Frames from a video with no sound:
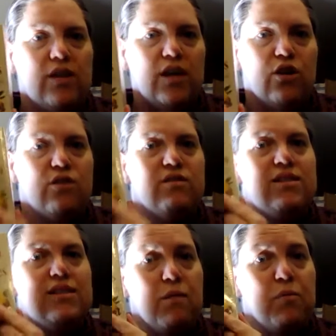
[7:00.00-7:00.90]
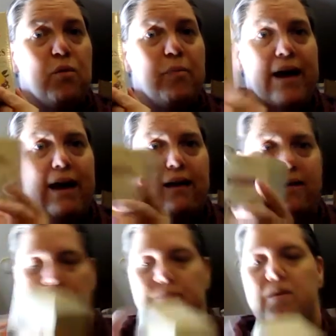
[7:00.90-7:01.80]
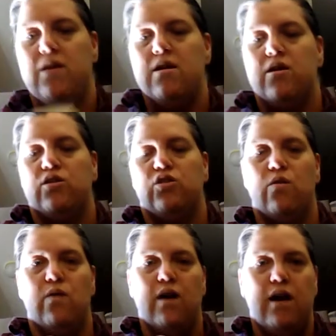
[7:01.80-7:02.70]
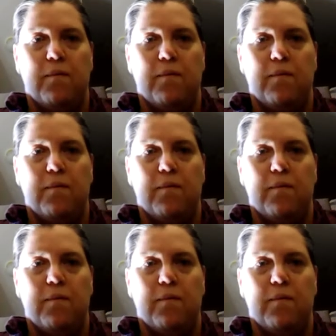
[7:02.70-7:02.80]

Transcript: Cleaner Sample Pack. So